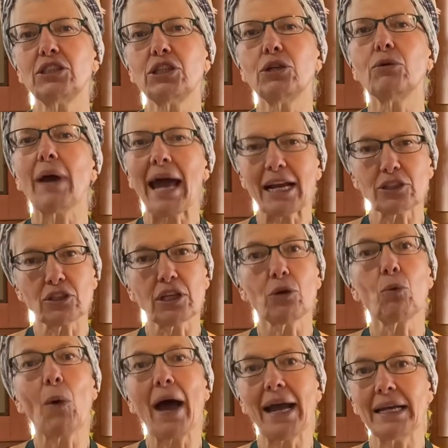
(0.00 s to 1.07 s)
to actually
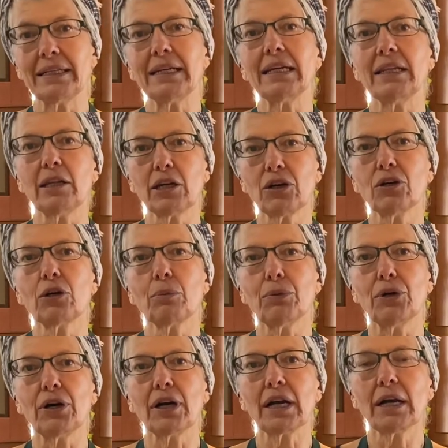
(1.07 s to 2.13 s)
write in the
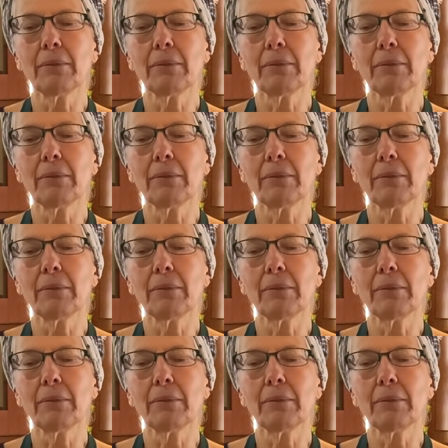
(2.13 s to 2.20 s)
cookbook.